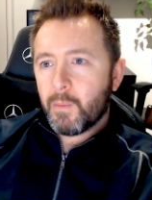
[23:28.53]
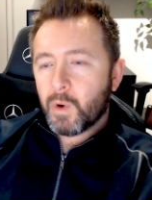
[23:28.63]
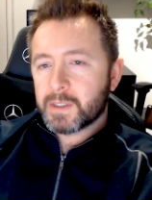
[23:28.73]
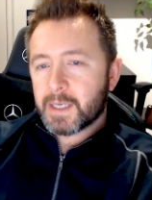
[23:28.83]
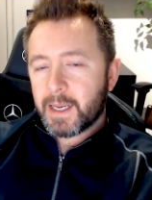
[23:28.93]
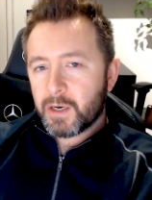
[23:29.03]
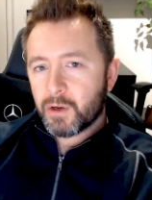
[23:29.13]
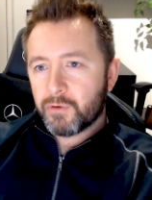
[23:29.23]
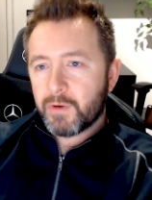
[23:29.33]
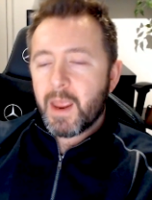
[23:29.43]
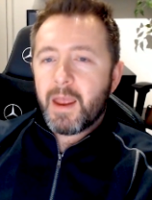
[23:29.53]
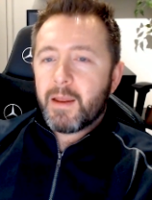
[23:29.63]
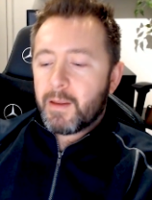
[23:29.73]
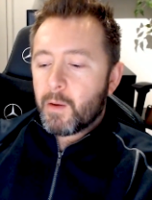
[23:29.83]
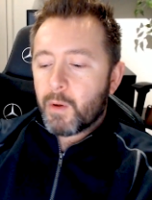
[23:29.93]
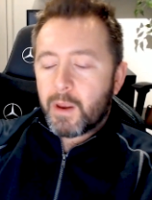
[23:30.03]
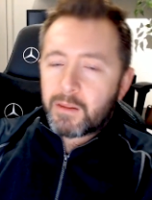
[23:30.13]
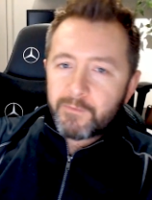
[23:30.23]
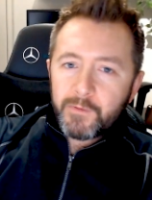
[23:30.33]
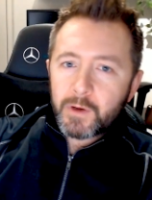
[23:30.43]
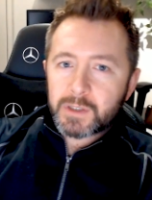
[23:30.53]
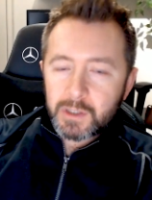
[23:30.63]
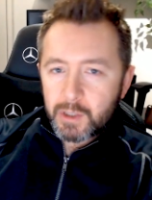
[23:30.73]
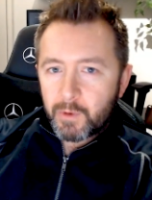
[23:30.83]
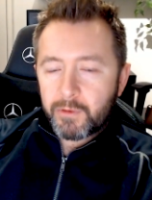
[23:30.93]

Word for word: Once I hit 100, in the first 2